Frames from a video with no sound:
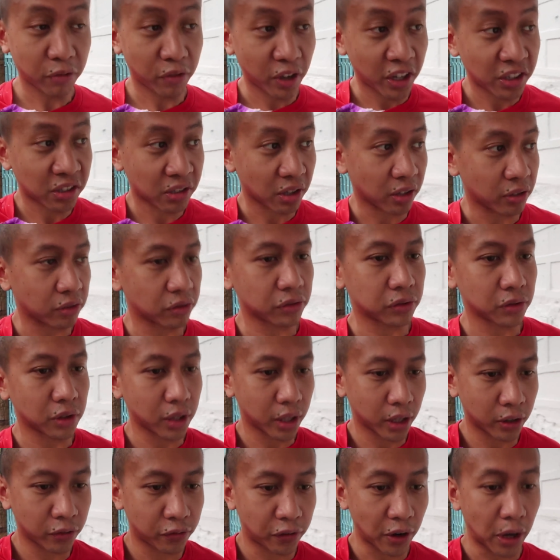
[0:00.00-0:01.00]
invasive
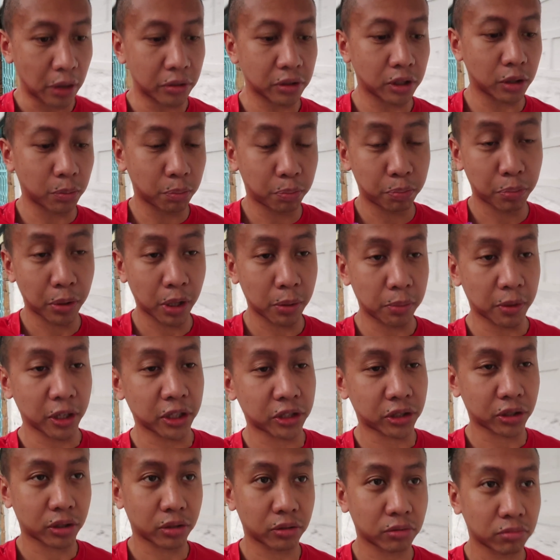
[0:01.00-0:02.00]
and found in pretty
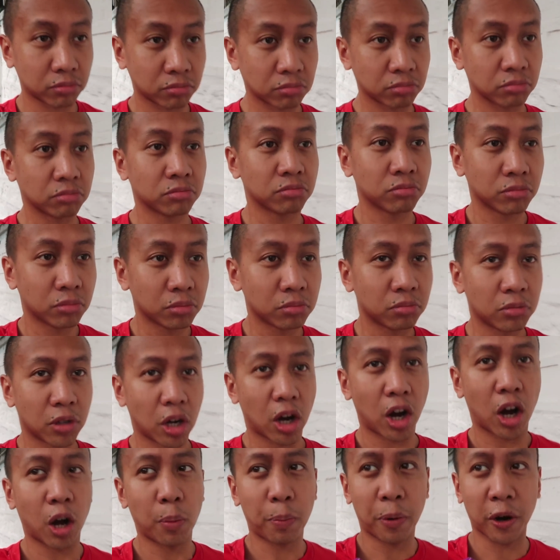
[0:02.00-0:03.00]
much
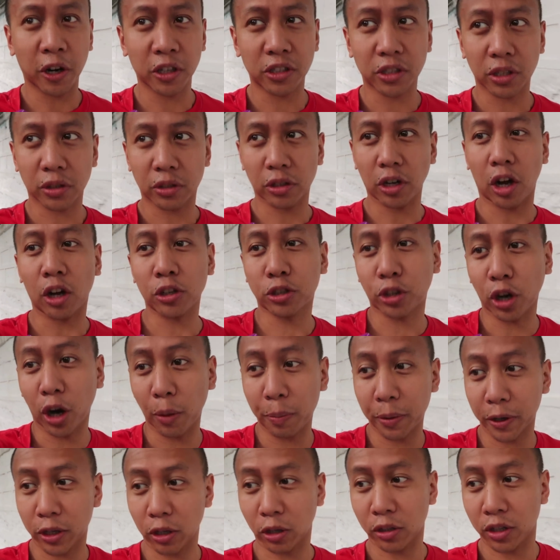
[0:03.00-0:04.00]
all parts of all
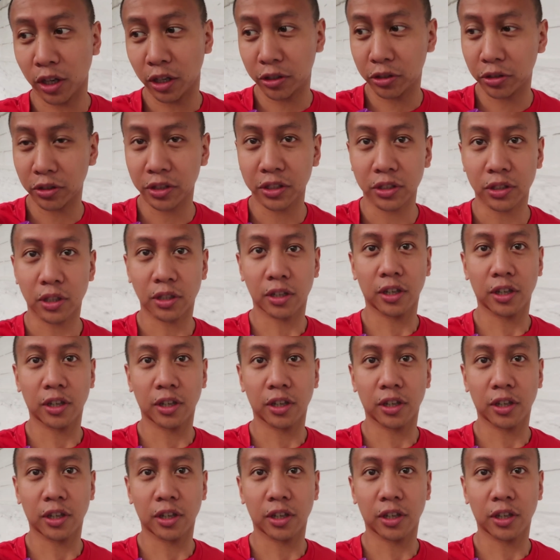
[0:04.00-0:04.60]
tropical countries.